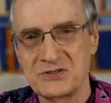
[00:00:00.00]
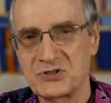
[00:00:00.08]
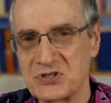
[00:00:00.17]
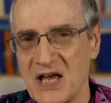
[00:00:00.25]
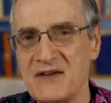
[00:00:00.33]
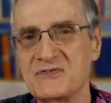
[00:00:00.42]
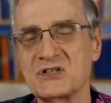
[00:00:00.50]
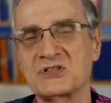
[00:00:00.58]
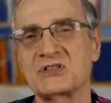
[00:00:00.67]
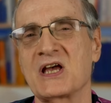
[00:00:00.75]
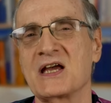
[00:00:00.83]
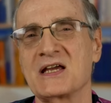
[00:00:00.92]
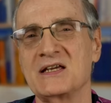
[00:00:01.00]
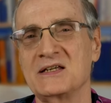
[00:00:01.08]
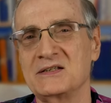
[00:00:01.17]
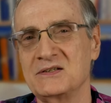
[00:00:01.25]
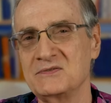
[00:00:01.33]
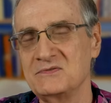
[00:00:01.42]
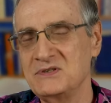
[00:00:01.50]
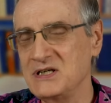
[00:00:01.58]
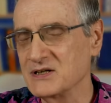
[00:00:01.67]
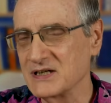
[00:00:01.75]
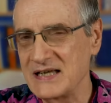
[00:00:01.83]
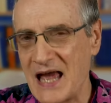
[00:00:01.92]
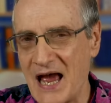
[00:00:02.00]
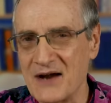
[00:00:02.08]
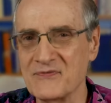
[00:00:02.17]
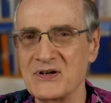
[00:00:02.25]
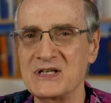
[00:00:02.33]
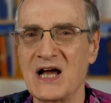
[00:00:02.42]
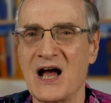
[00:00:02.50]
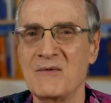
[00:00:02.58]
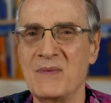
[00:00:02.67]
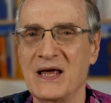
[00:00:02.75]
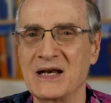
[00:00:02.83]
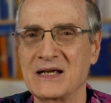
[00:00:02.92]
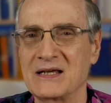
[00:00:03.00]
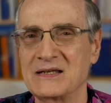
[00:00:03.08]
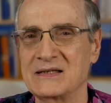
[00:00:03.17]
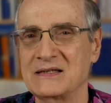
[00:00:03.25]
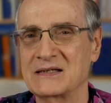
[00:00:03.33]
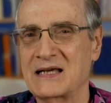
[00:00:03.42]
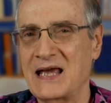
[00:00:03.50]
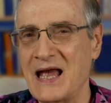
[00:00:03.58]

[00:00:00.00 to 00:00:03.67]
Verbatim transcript: safe to say nearly every diabetic uh,